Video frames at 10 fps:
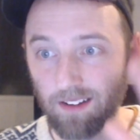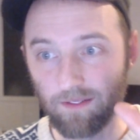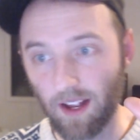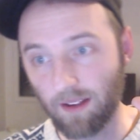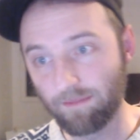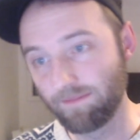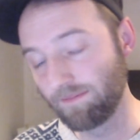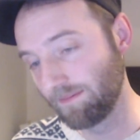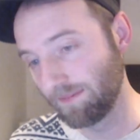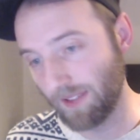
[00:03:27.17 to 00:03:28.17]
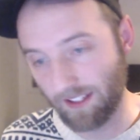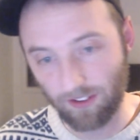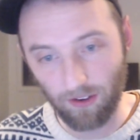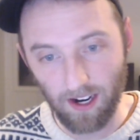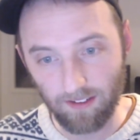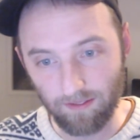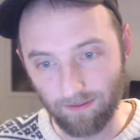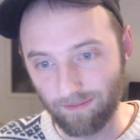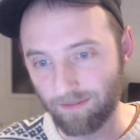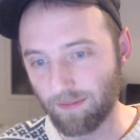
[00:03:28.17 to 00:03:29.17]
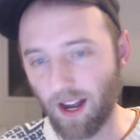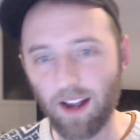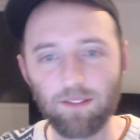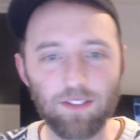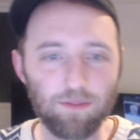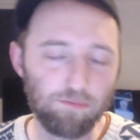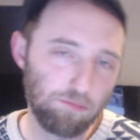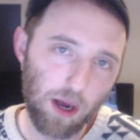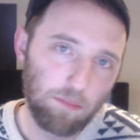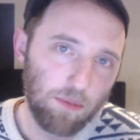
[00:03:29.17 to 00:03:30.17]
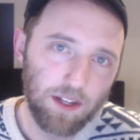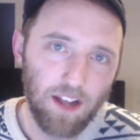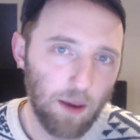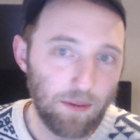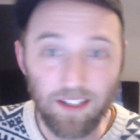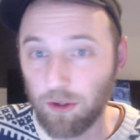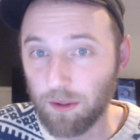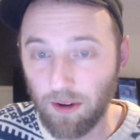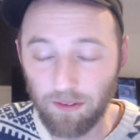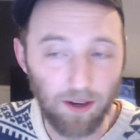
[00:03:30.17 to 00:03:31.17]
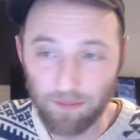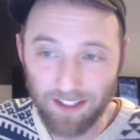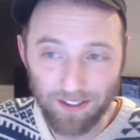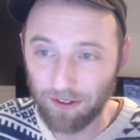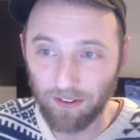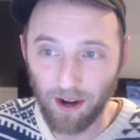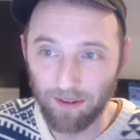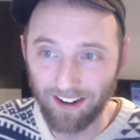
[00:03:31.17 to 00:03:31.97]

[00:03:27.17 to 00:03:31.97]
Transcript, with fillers: Hey, I that's great. Yeah. I I'm in, I'm into it. I'm into it,